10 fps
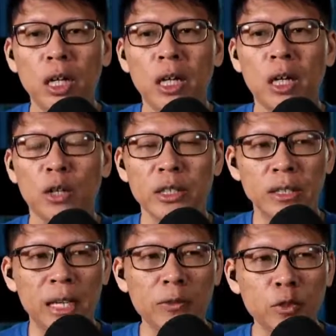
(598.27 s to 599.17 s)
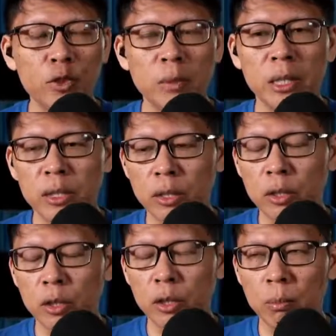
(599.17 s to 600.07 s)
or this live stream is
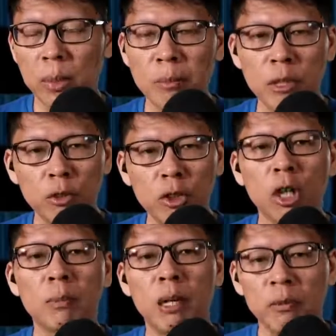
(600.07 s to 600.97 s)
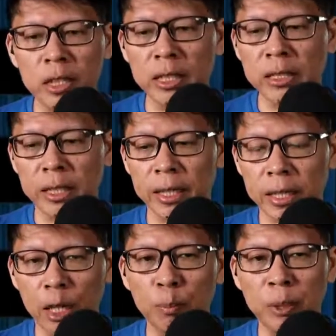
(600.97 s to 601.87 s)
maybe to talk about things that can
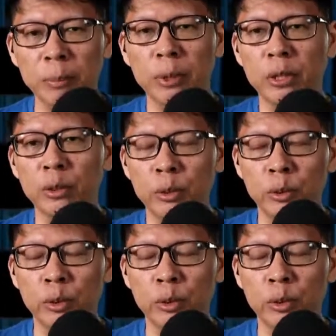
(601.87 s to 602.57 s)
help people to